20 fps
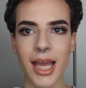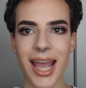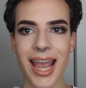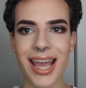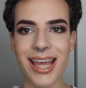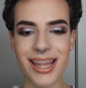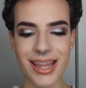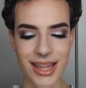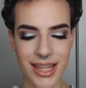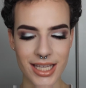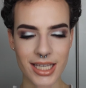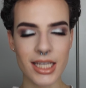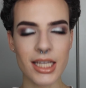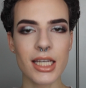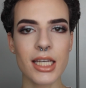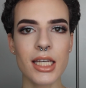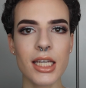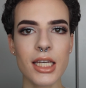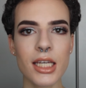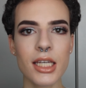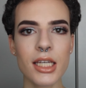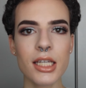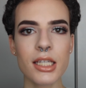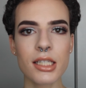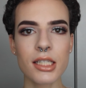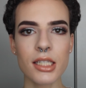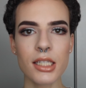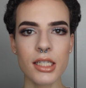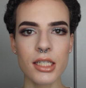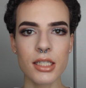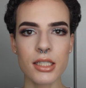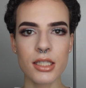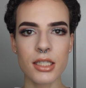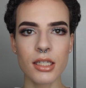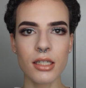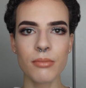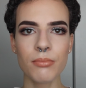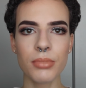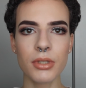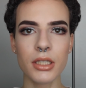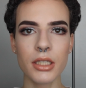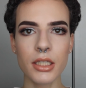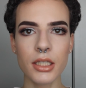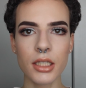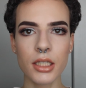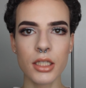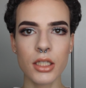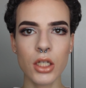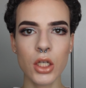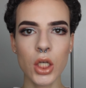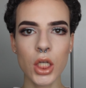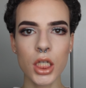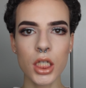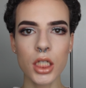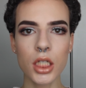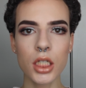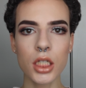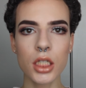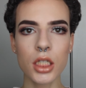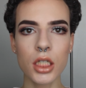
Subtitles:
And this is the completed look.